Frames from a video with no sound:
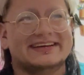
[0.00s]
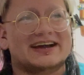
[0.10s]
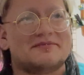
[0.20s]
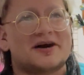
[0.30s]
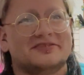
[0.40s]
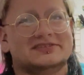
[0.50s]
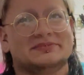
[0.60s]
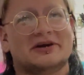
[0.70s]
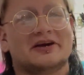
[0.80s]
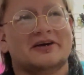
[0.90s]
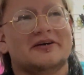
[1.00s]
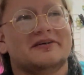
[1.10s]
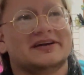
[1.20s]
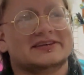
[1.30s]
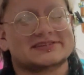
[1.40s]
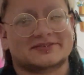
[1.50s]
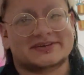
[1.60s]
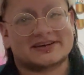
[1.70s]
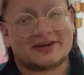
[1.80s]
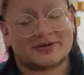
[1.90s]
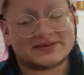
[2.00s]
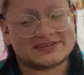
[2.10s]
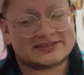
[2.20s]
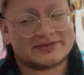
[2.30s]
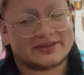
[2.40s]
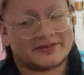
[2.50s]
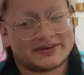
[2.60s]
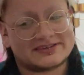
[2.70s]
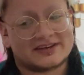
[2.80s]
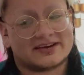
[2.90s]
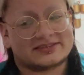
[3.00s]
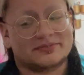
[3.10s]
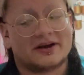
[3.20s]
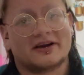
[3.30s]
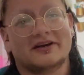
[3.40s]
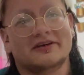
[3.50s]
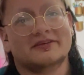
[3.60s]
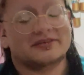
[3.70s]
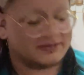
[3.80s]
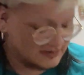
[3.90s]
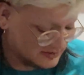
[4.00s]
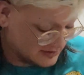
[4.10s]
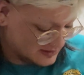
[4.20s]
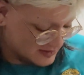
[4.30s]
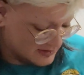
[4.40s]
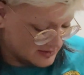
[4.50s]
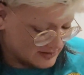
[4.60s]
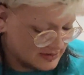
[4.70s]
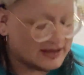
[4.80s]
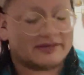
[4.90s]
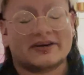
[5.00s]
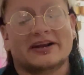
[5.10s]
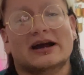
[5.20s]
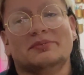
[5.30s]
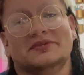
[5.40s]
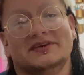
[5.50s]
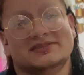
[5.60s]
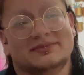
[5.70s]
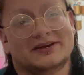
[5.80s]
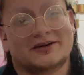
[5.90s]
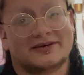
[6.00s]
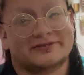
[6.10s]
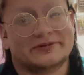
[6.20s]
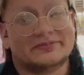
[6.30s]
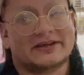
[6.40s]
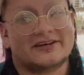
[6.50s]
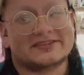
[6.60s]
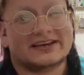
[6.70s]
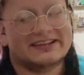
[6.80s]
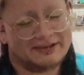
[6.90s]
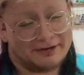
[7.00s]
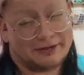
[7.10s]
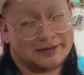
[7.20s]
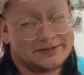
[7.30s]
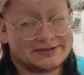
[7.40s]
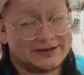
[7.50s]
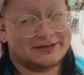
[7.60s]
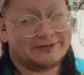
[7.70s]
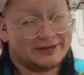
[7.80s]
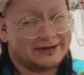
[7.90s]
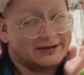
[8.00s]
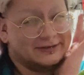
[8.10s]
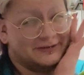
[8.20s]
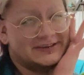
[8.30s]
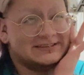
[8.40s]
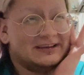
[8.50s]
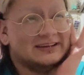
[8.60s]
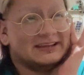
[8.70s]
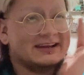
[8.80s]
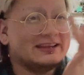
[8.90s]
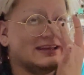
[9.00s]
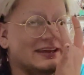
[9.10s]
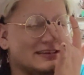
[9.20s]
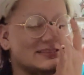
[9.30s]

I'm off tomorrow, and there's Kirby's is doing their restock tomorrow. And I've got a couple things in my cart from them that I was like, let me save everything in the restock that I like.